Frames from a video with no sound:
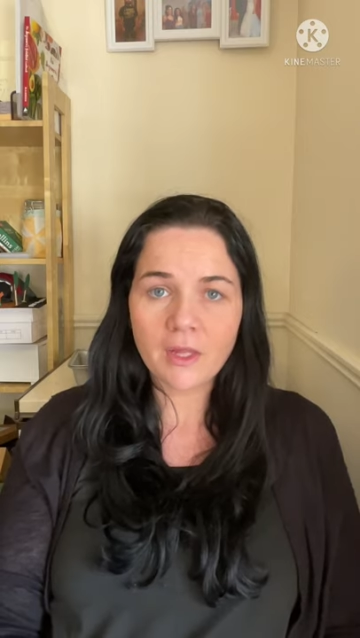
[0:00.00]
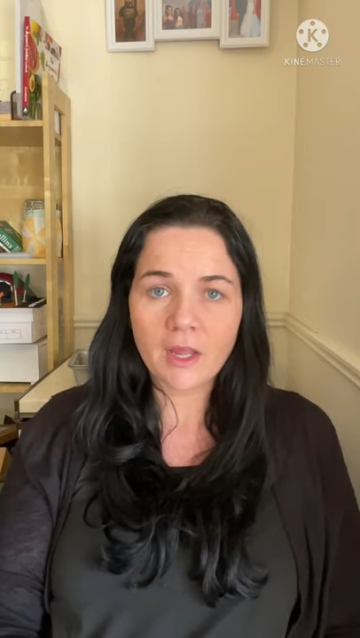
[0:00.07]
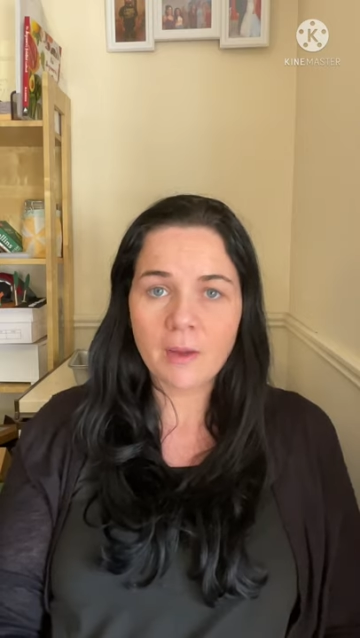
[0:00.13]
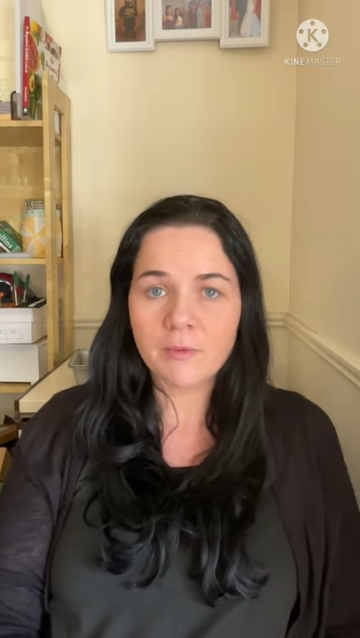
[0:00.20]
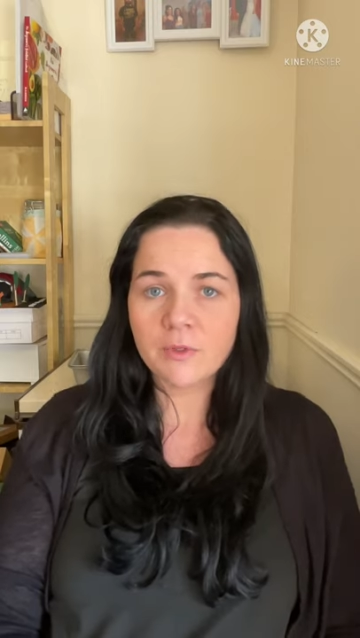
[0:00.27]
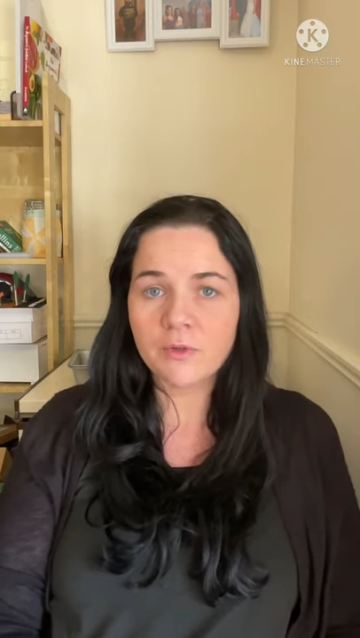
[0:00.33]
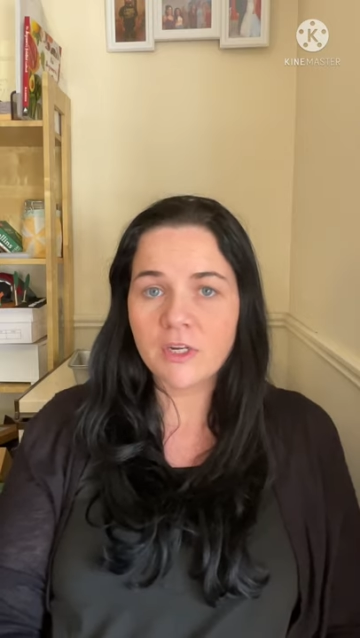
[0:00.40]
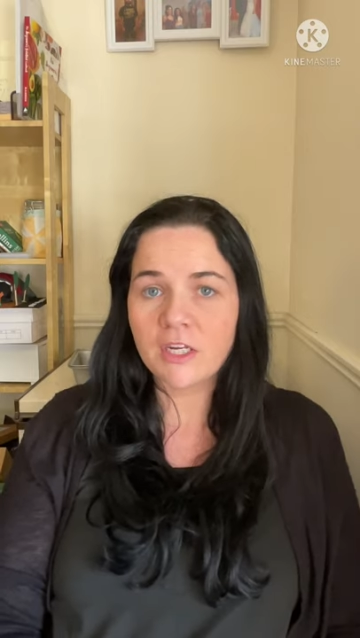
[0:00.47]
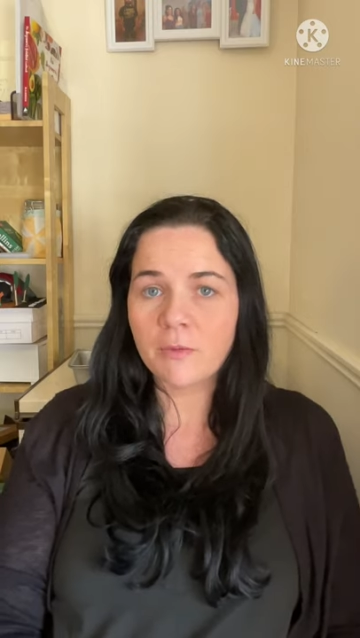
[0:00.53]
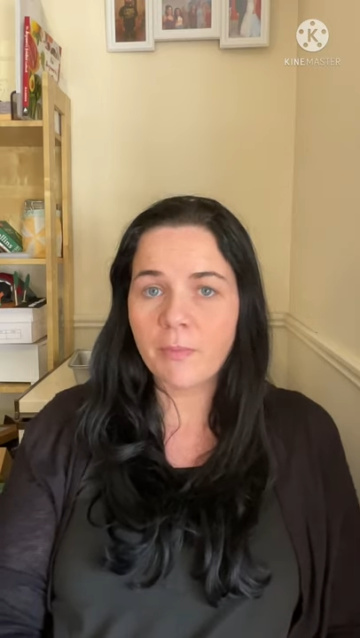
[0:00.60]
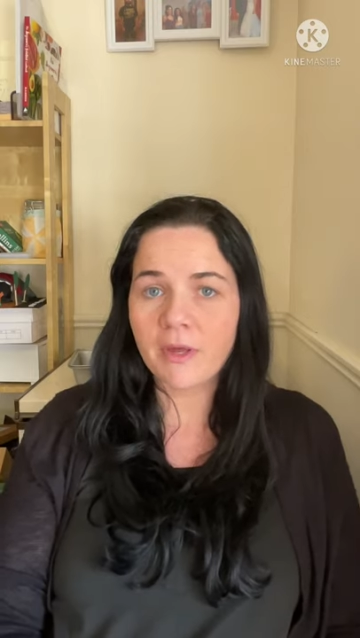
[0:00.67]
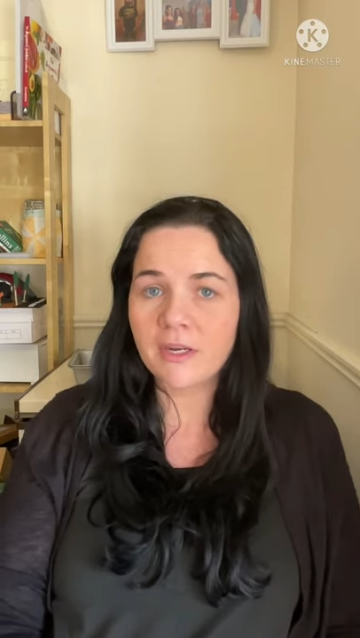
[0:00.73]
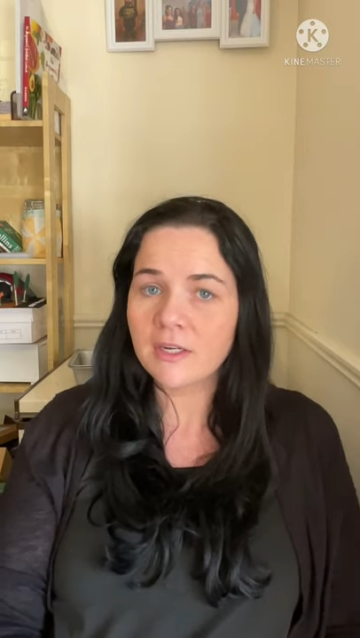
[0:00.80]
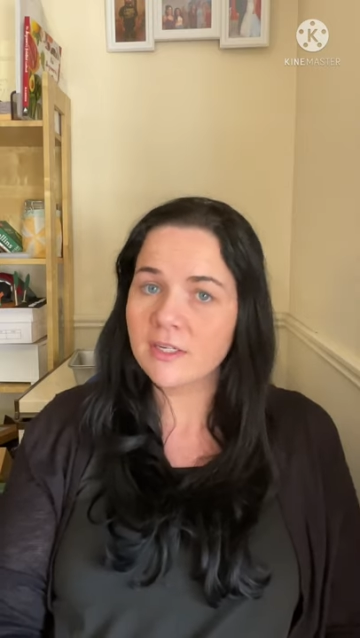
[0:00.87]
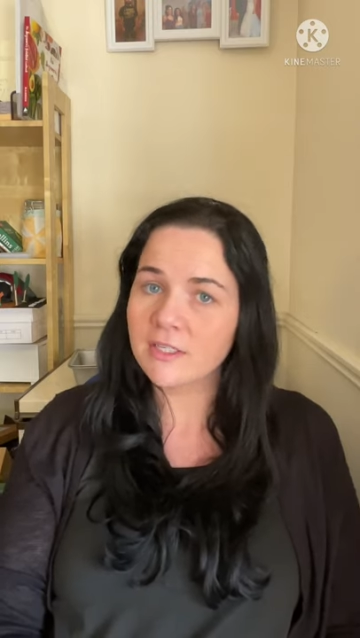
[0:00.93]
I'm doing
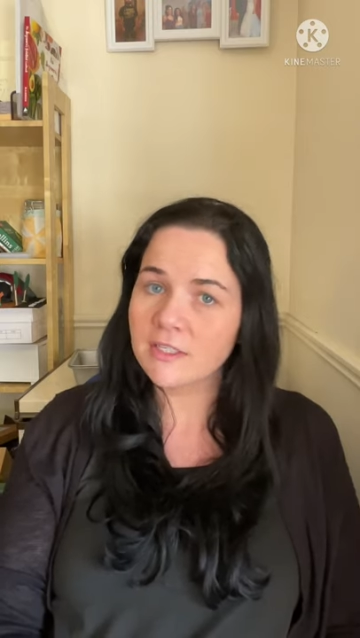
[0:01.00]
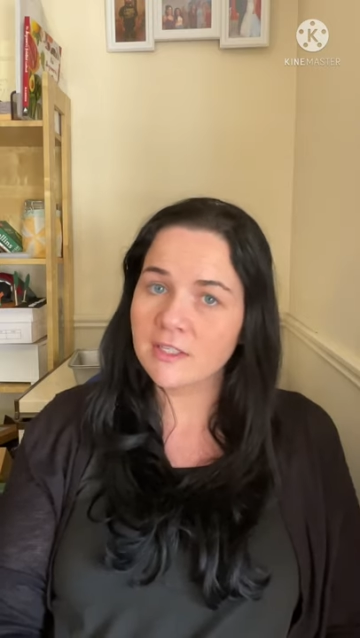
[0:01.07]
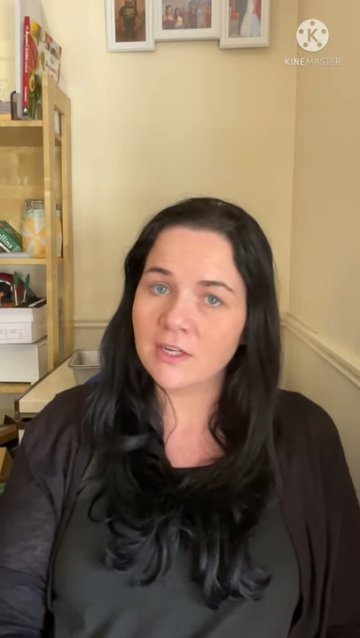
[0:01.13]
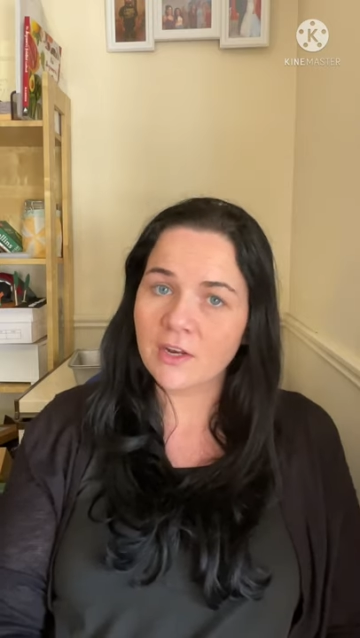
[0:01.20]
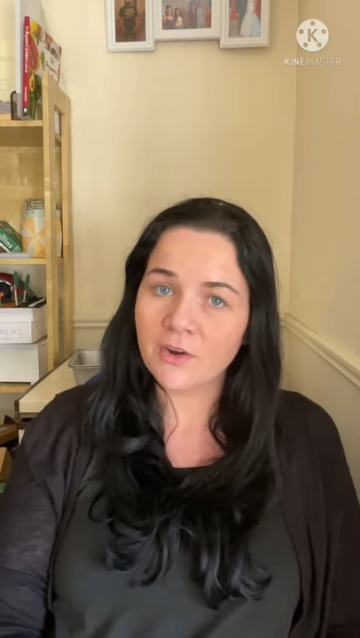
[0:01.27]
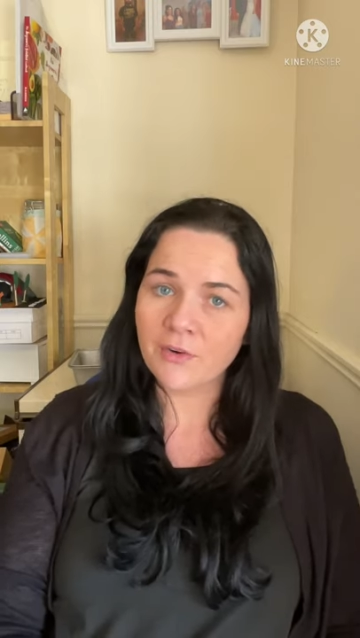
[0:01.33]
independent distance